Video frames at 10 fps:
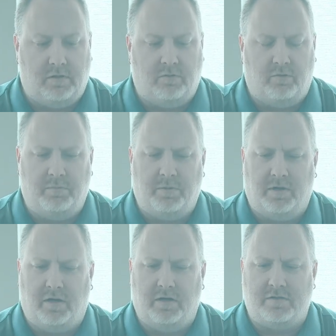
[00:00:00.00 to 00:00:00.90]
Would have been
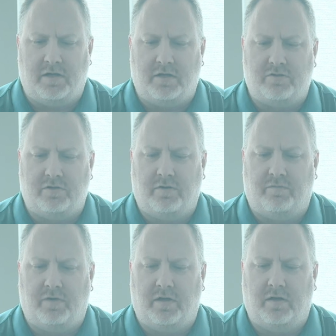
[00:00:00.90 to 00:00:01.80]
nice actually if
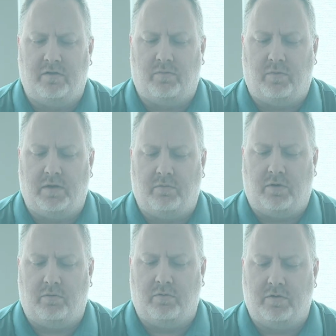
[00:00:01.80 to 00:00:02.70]
they had the white
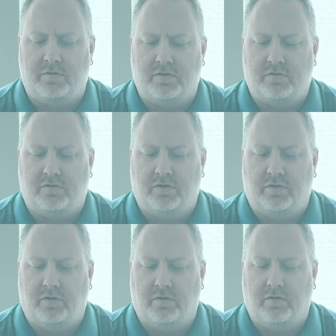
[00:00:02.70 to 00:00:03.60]
wall where it says
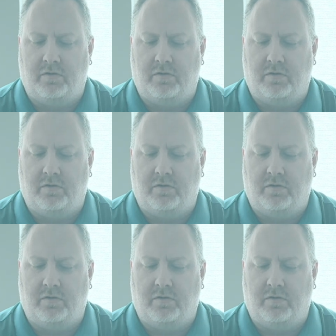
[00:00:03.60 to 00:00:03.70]
Goodyear.